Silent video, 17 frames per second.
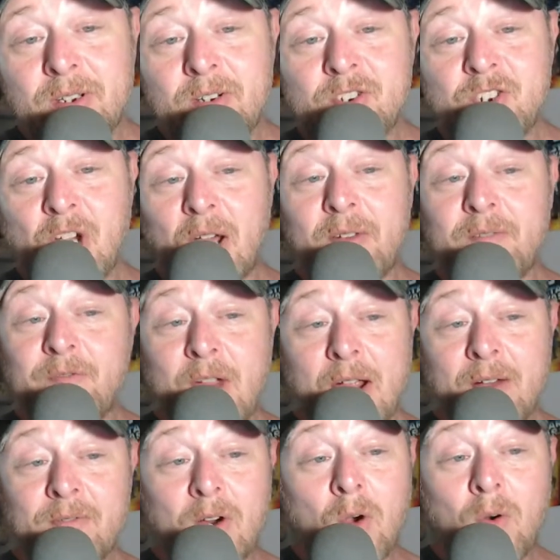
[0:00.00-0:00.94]
Jon
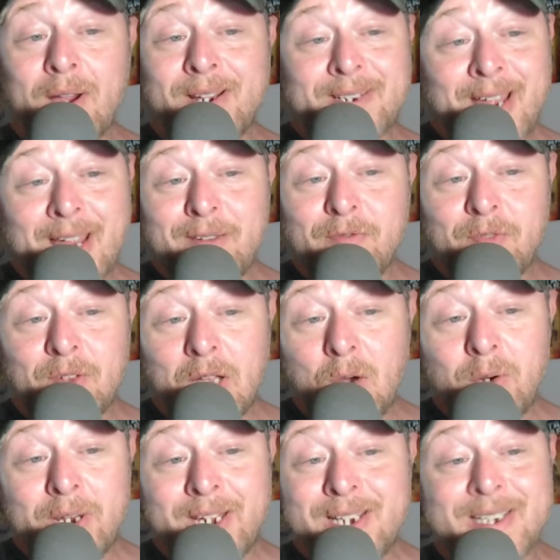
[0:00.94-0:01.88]
Favreau and Dave
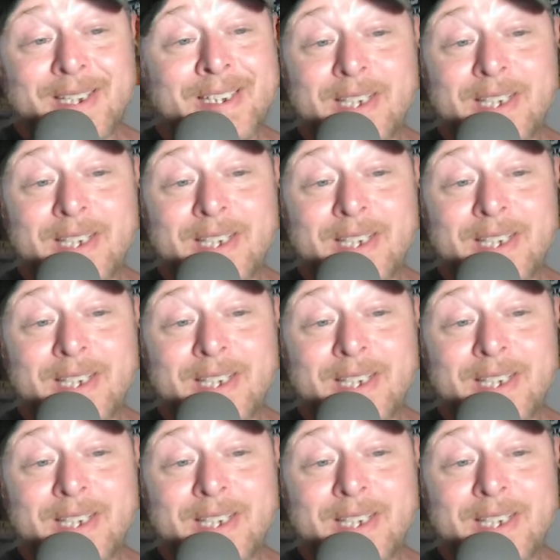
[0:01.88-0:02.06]
Filoni,